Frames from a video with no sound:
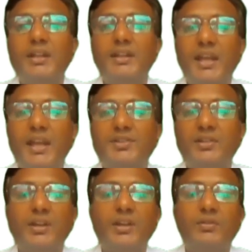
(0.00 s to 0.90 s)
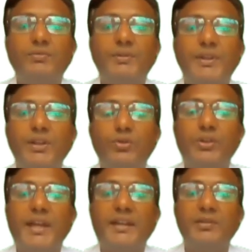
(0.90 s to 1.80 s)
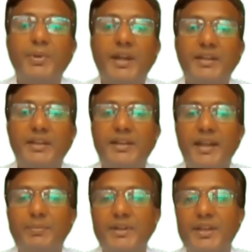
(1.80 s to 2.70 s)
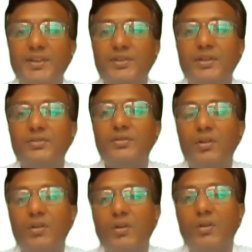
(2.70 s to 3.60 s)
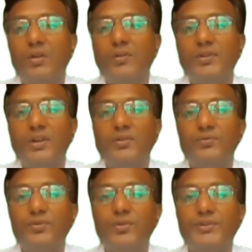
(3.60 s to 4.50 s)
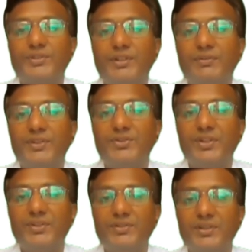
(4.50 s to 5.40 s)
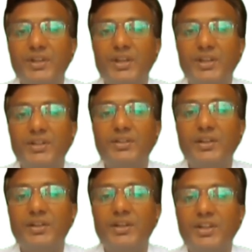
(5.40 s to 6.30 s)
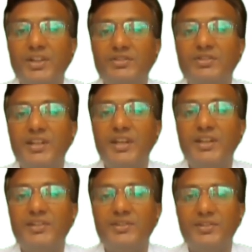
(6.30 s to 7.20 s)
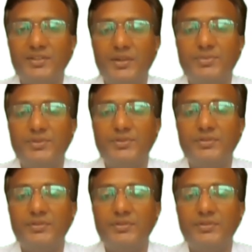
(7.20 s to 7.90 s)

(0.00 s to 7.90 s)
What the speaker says: Next, we will look at the practical applications of forced convections in the engineering systems.